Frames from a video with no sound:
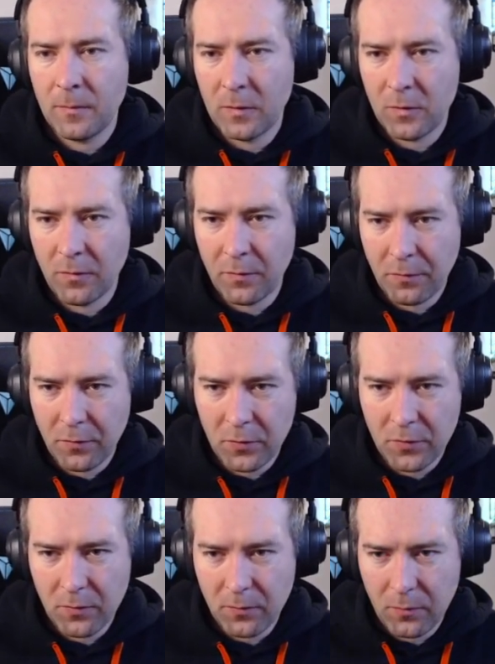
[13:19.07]
So for the
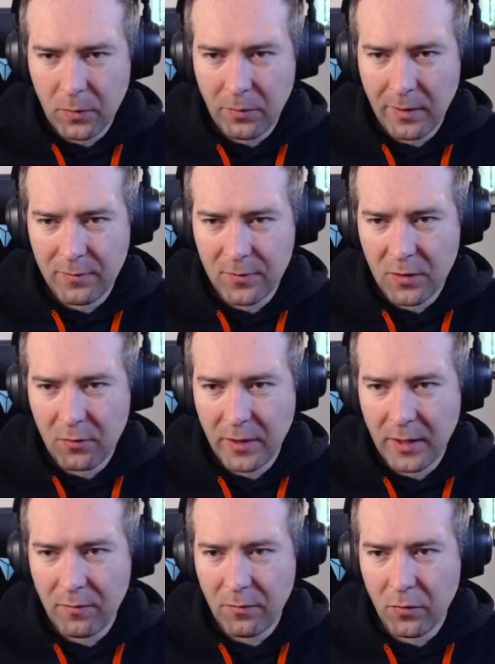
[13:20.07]
first one we have 0,
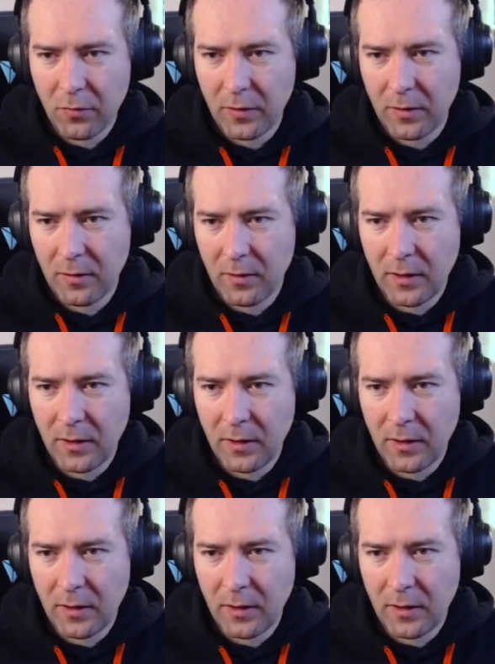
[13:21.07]
8, 14,